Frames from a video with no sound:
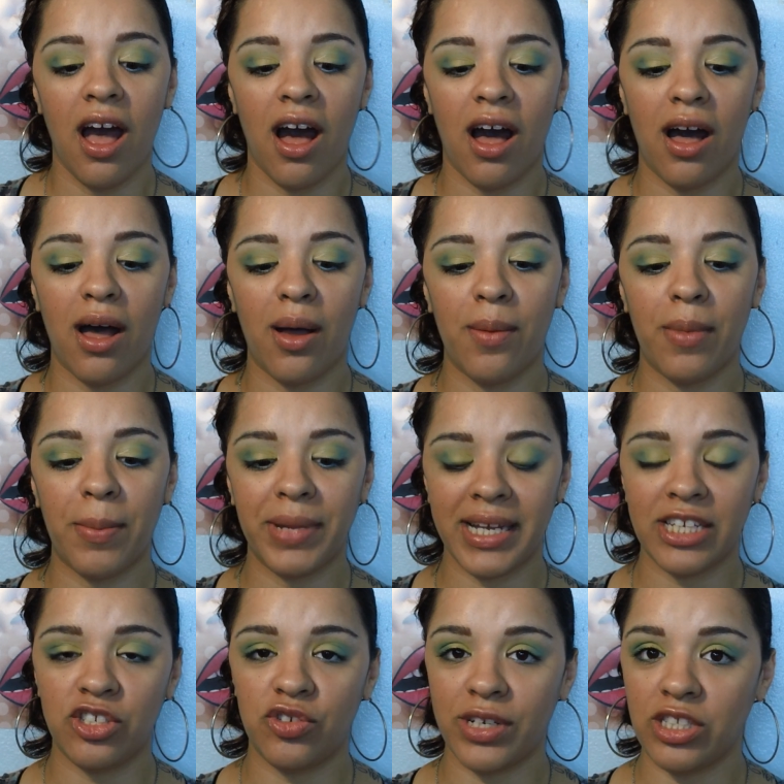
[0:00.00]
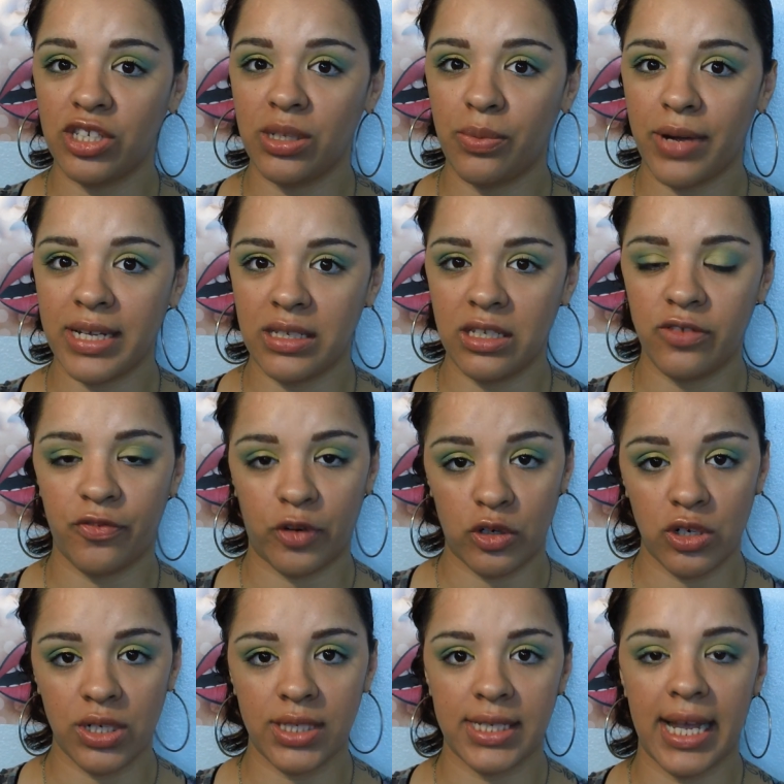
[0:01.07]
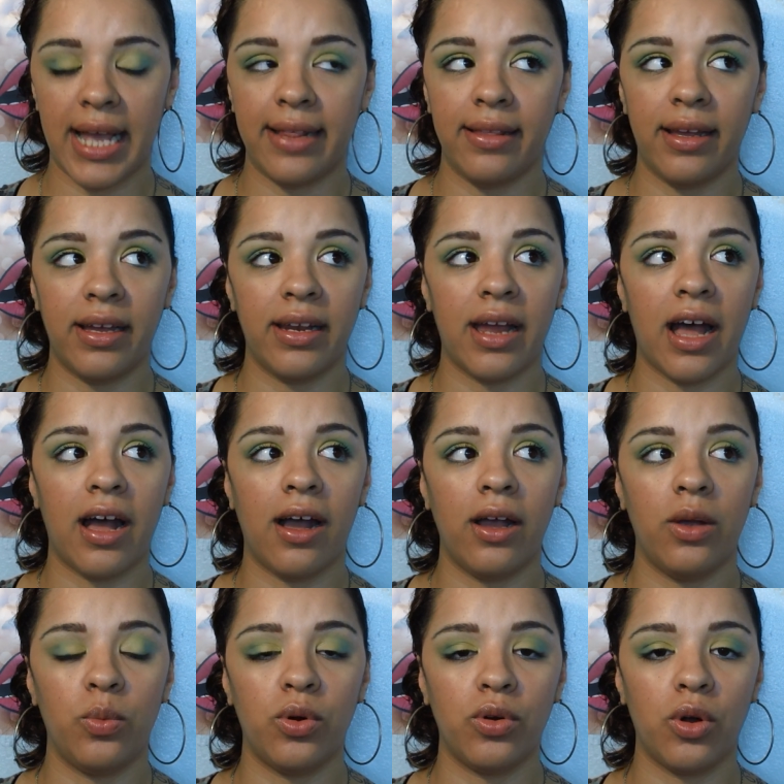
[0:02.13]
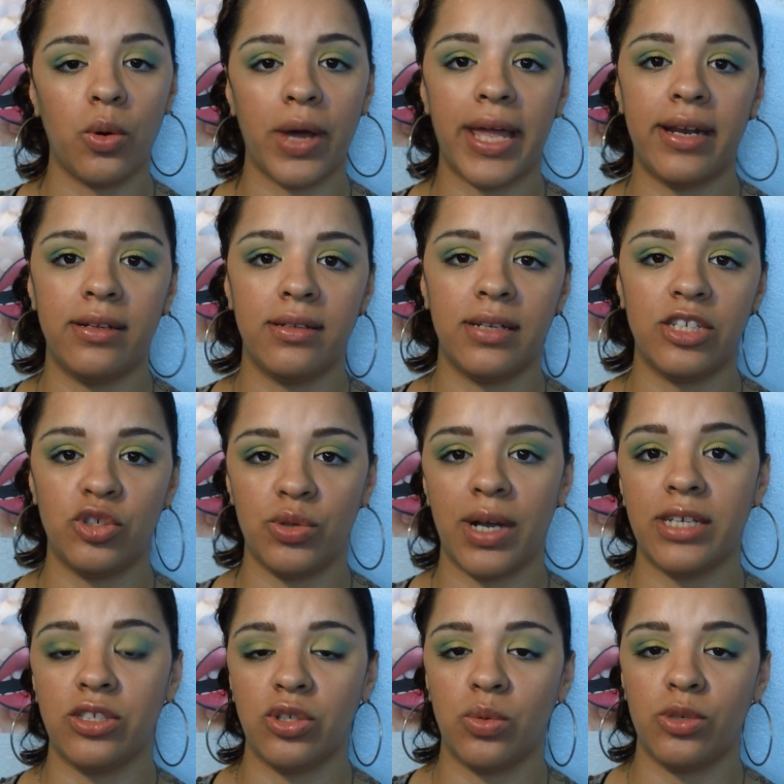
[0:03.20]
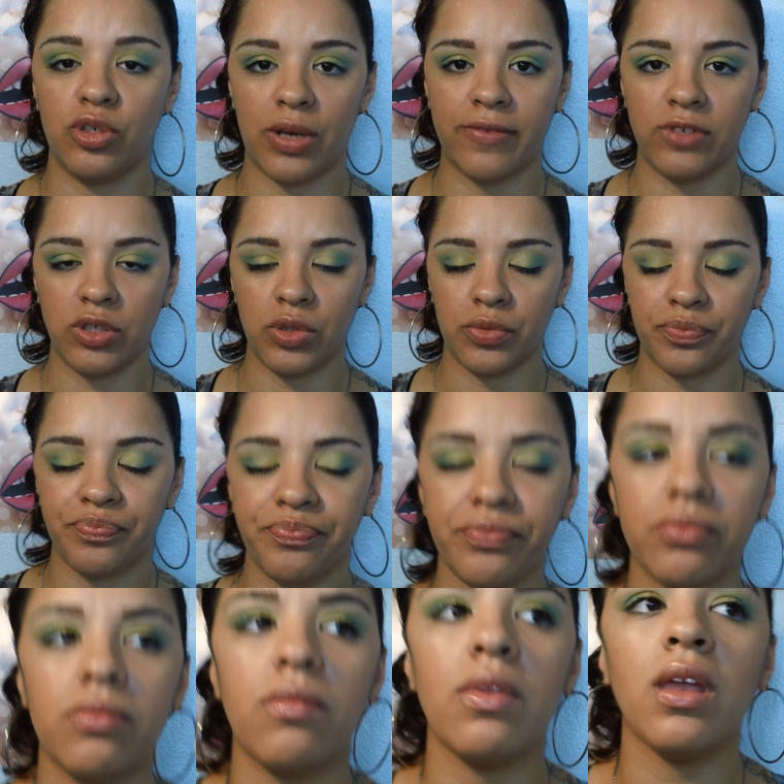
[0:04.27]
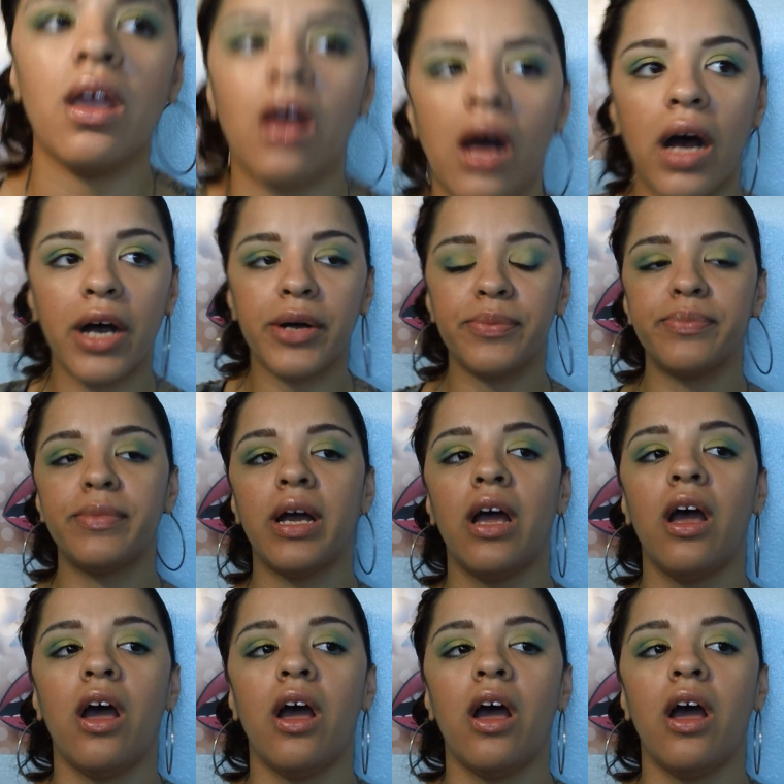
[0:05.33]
Um, I'm going to get straight to the prizes first, and then I will go ahead and let you guys know what you have to do. Um,